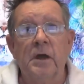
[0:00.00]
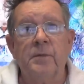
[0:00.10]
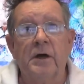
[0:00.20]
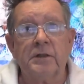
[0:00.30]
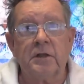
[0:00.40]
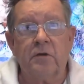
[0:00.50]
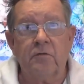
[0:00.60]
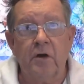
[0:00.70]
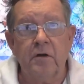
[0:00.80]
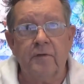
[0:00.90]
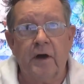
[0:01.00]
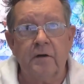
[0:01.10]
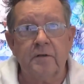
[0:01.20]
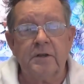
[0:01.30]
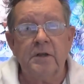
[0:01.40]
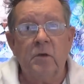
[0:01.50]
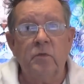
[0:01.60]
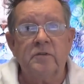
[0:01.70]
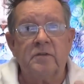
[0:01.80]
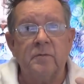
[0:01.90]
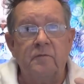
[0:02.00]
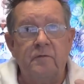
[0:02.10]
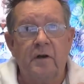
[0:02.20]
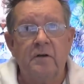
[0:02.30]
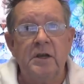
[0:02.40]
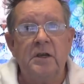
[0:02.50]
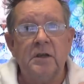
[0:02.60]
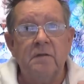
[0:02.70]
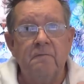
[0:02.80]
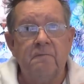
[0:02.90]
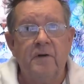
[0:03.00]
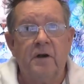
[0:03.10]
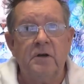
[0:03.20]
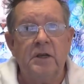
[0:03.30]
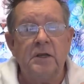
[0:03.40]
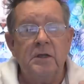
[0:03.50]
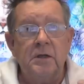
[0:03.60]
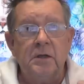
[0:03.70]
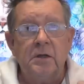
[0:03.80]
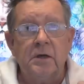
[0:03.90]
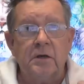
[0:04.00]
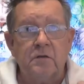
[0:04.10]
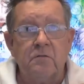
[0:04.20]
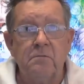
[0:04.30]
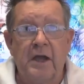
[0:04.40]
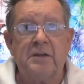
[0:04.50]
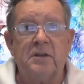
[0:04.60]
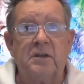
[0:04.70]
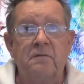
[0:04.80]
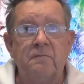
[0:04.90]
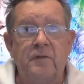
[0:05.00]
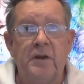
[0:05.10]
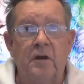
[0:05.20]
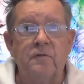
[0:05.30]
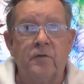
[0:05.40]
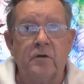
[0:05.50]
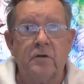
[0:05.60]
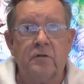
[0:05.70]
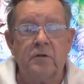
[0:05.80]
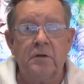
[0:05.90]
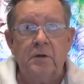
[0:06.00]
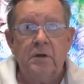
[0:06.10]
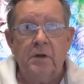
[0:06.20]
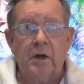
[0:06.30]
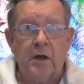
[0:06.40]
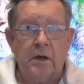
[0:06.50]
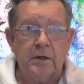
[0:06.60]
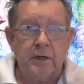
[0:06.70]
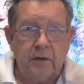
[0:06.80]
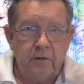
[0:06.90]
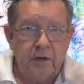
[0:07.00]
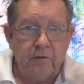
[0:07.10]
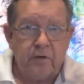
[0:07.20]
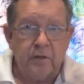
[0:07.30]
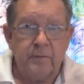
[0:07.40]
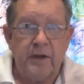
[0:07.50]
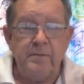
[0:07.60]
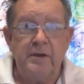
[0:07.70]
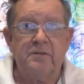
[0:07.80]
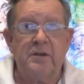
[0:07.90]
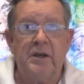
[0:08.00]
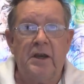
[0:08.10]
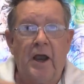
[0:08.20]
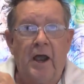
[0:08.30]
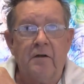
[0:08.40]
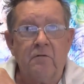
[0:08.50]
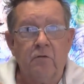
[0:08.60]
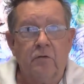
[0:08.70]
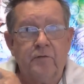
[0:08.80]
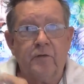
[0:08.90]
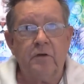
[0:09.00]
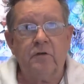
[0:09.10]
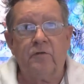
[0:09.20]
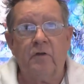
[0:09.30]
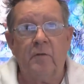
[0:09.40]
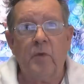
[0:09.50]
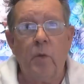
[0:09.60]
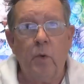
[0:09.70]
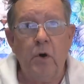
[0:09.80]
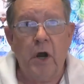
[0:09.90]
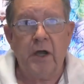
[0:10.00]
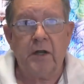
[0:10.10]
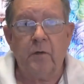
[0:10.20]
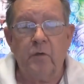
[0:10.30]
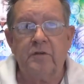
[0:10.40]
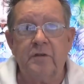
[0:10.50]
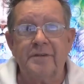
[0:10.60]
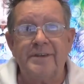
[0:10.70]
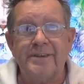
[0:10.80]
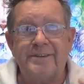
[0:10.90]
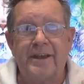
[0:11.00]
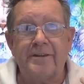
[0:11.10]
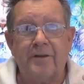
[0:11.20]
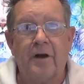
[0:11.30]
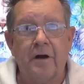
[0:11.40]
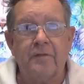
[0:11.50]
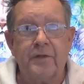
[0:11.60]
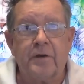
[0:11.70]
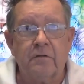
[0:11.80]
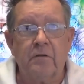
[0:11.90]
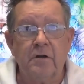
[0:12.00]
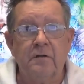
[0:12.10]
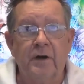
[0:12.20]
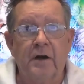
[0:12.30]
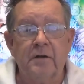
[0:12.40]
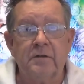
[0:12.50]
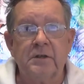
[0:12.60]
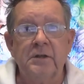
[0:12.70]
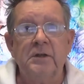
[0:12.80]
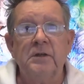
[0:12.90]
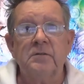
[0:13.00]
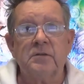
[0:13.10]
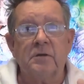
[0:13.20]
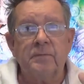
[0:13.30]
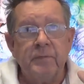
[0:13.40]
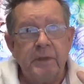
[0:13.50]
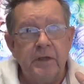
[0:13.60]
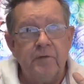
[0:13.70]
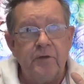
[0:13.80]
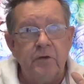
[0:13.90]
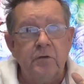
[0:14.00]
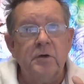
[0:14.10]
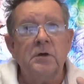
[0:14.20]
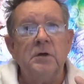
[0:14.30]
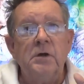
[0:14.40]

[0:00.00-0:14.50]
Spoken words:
about the coronavirus with some very, very dramatic video footage, including from the BBC and raw footage from Wuhan, which is the center of the coronavirus. So if you,